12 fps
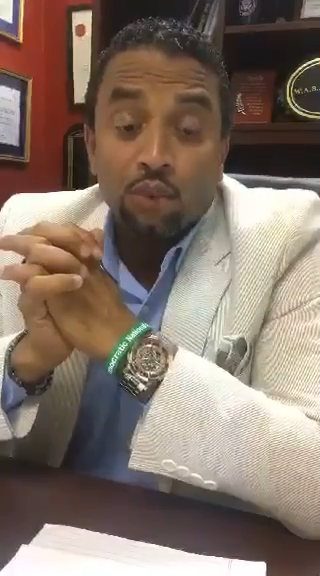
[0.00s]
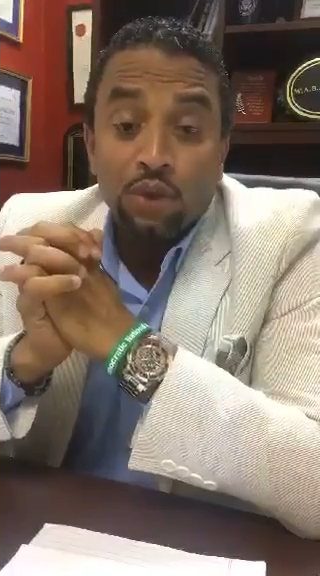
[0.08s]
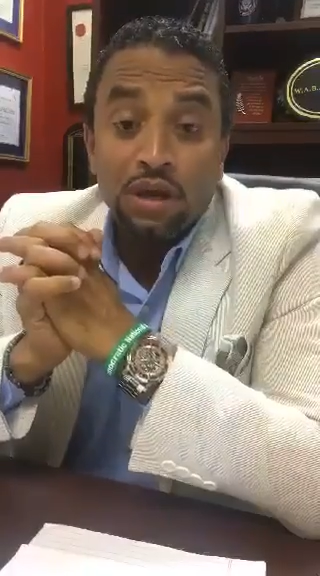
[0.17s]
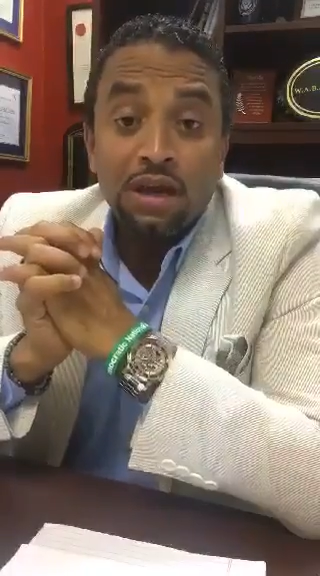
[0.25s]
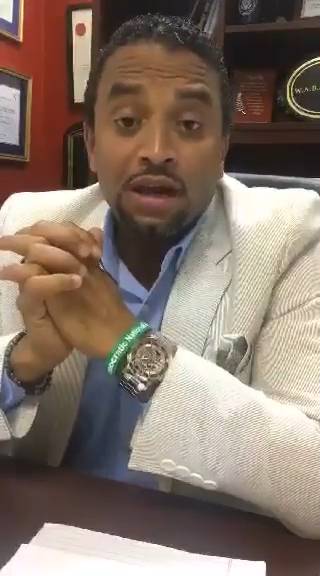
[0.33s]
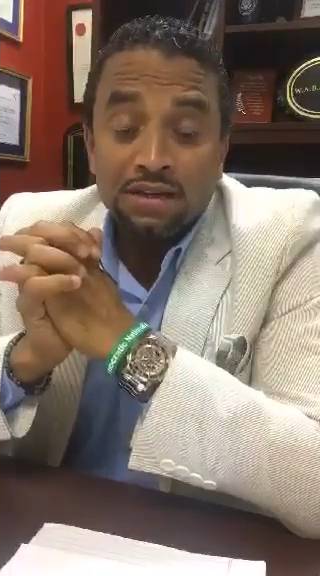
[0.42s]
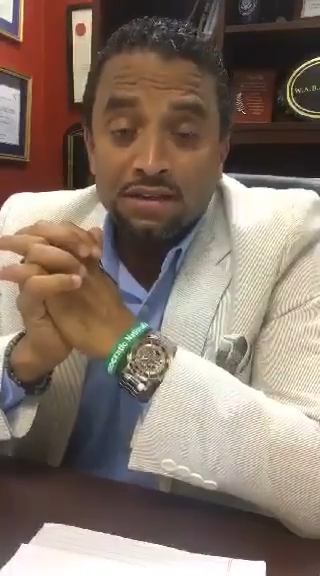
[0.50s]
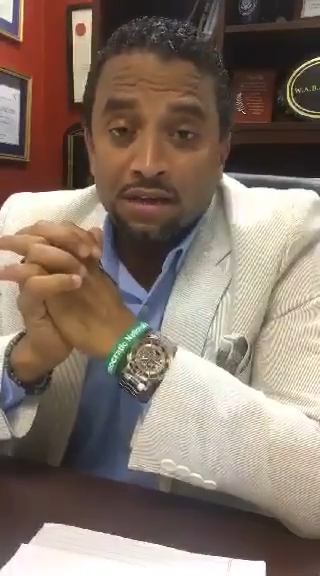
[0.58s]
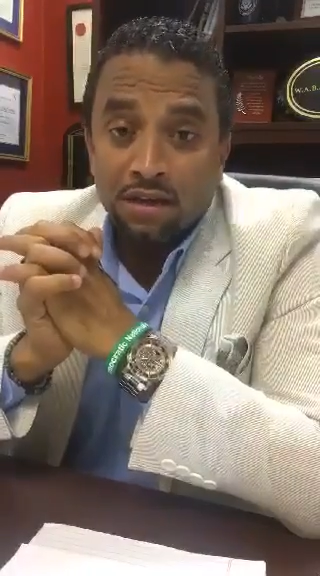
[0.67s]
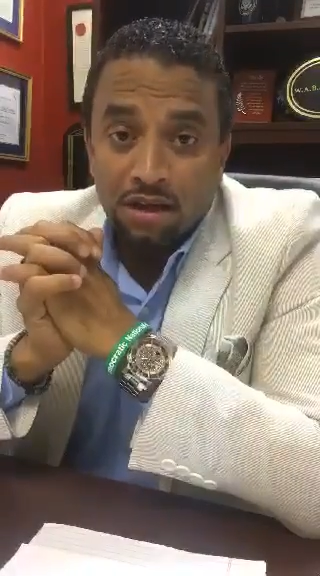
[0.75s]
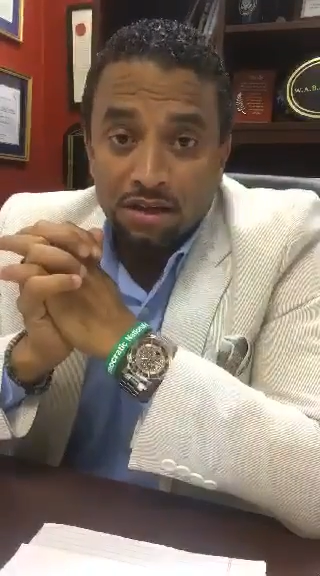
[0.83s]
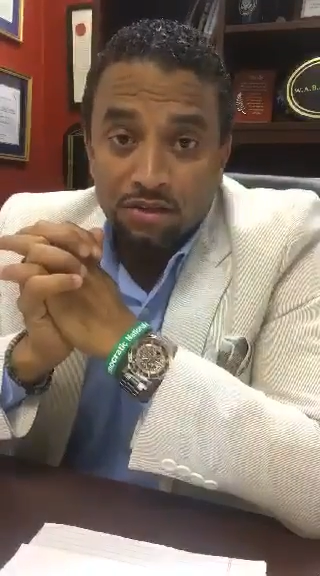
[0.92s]
we as a
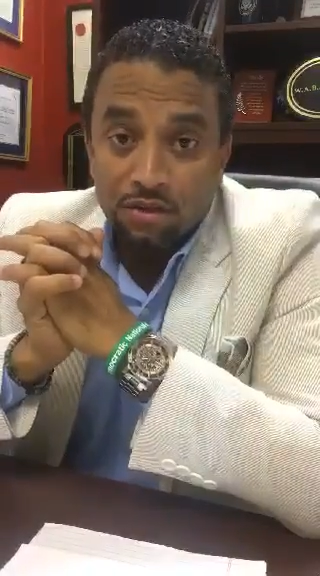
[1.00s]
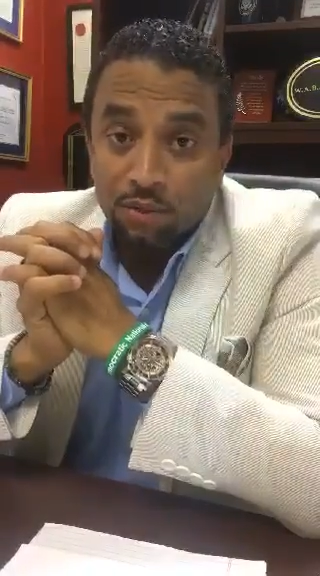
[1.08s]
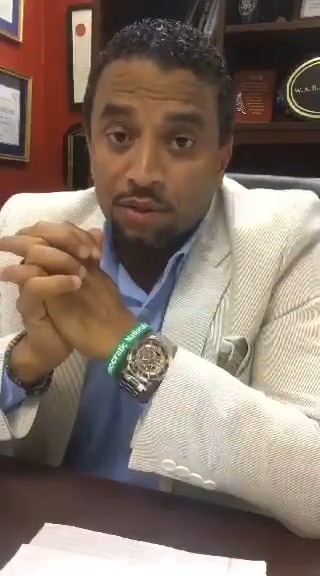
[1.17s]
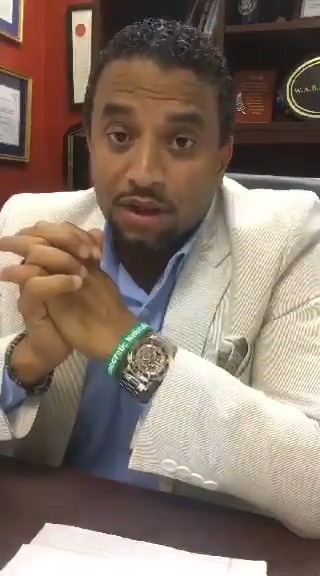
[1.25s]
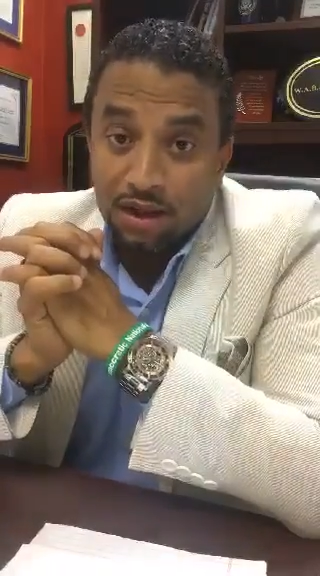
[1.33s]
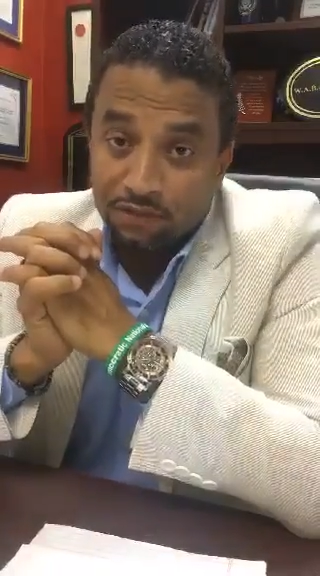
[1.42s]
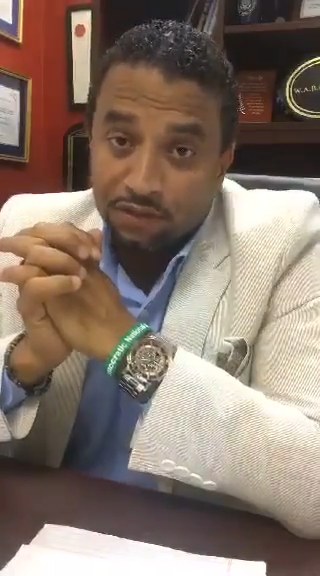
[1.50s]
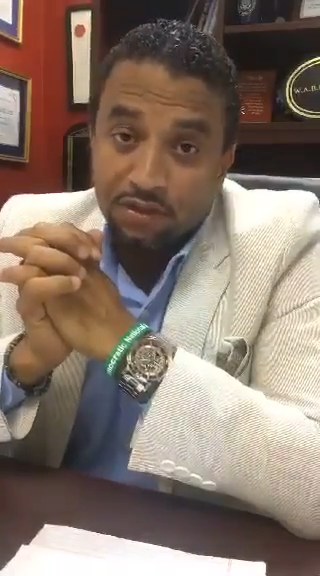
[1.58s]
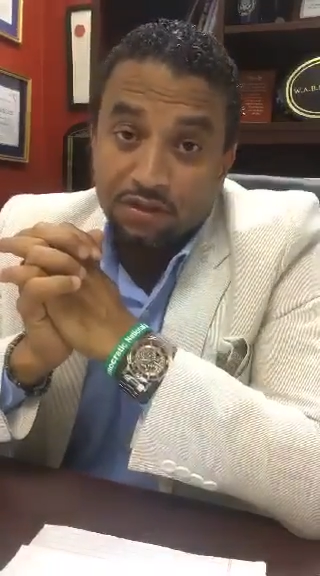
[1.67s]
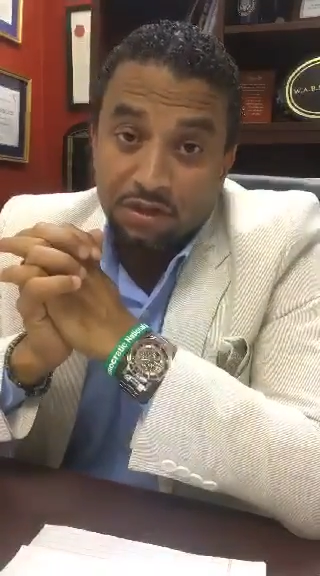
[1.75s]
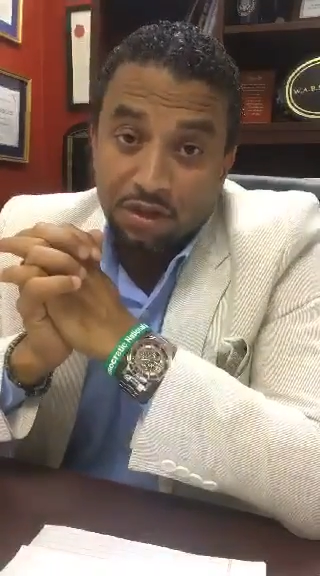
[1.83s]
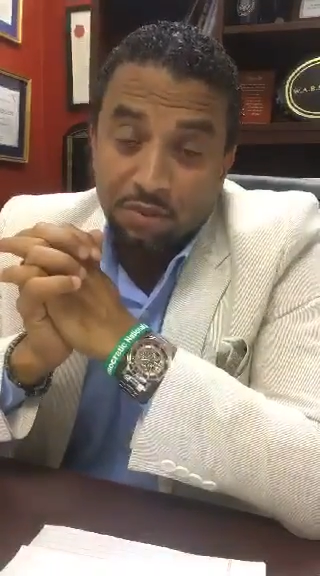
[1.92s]
country will have
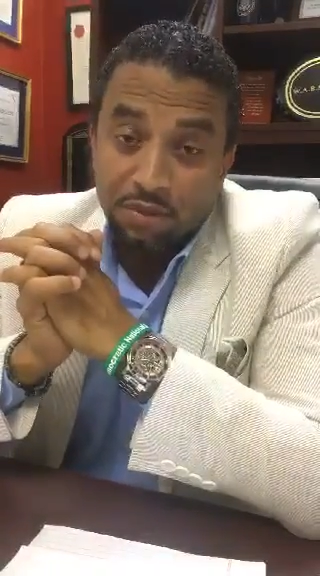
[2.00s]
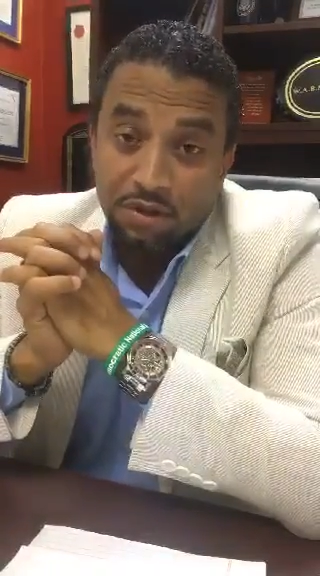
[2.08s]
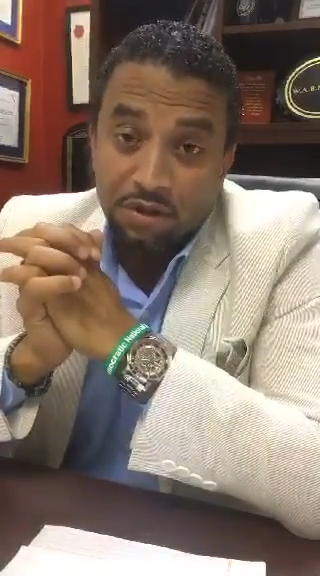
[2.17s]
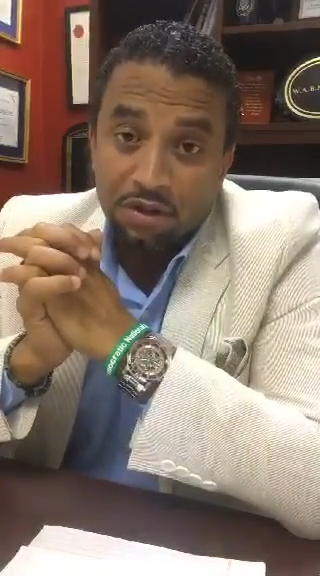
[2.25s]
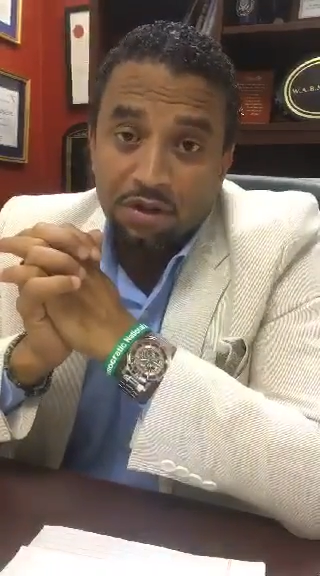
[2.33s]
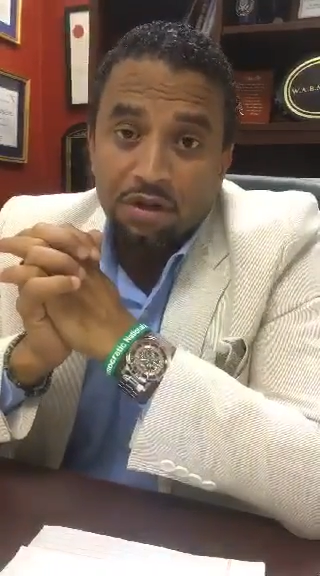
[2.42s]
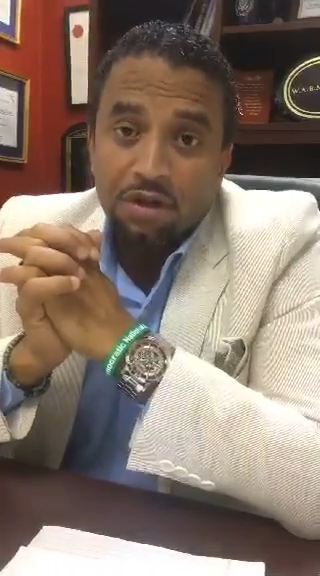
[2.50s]
to determine